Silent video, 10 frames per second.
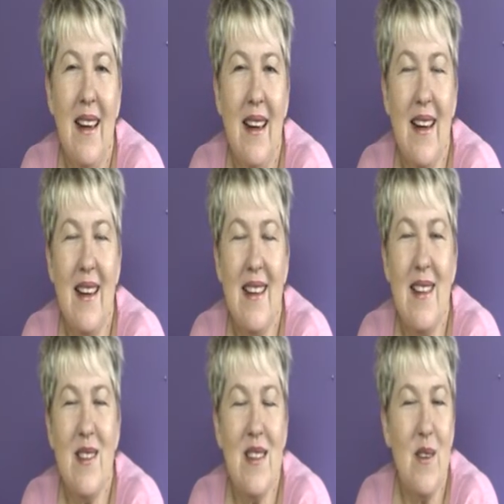and
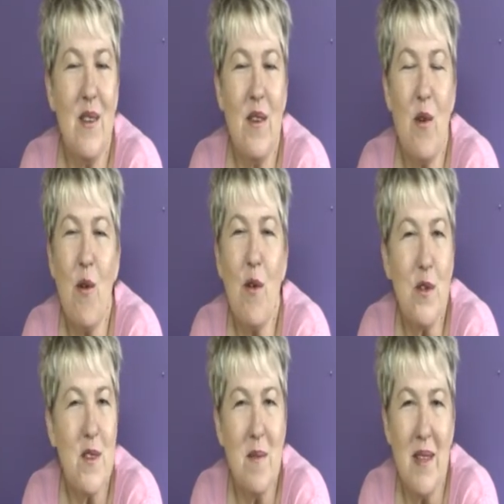it's
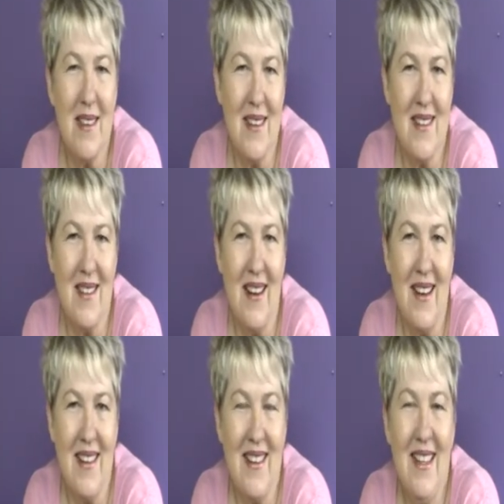awesomely
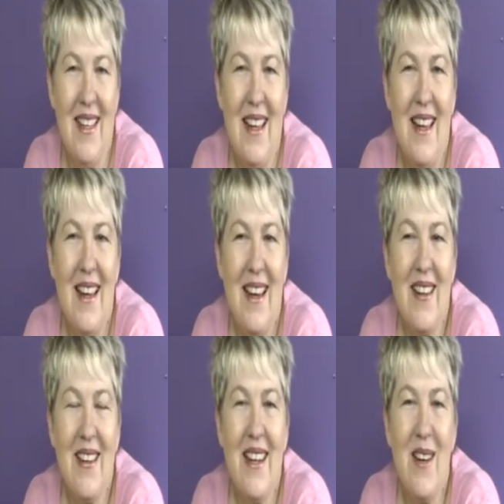exciting. And
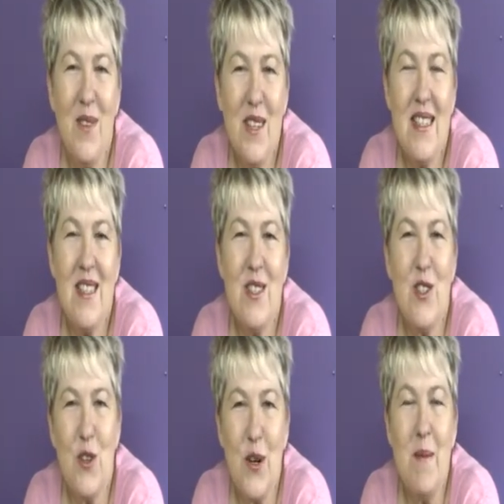I'd love you to
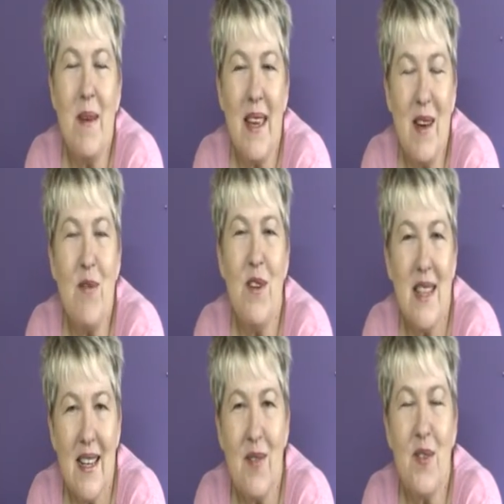join me every
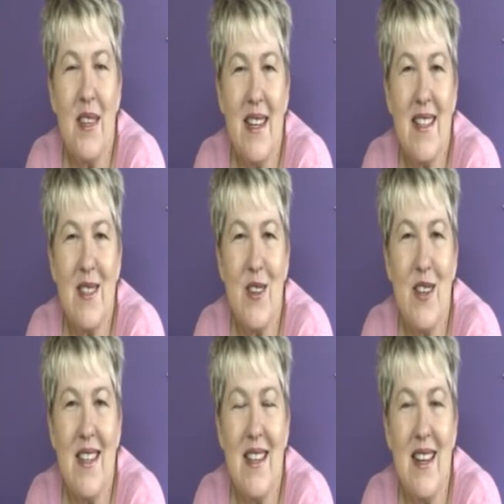day for the next
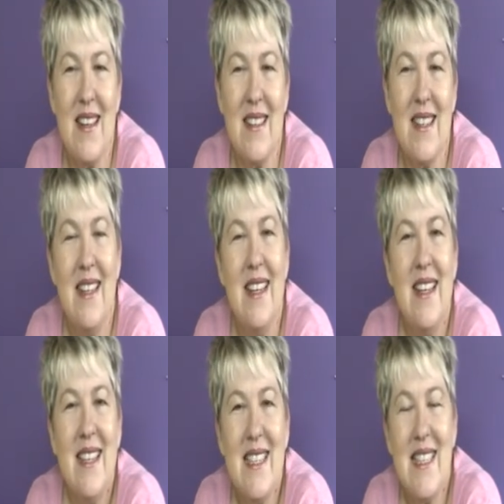30 days
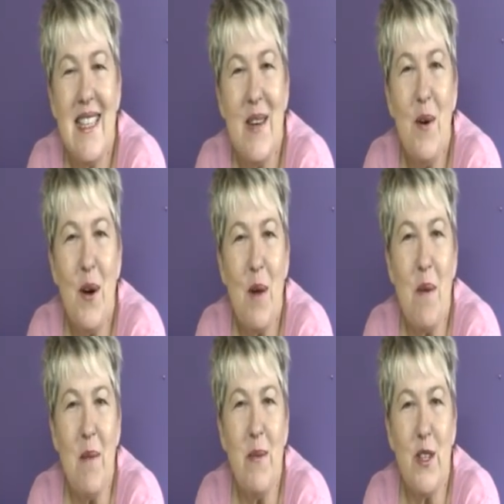to see what I'm
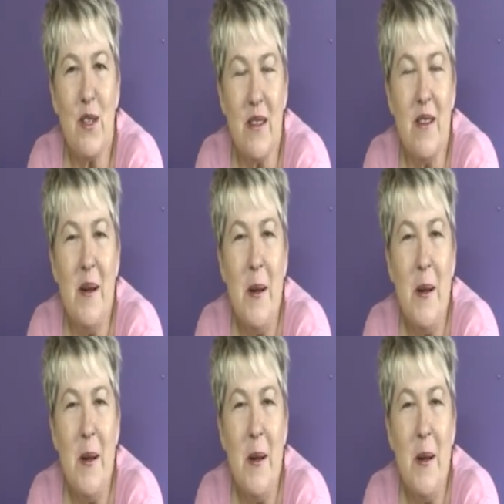up to.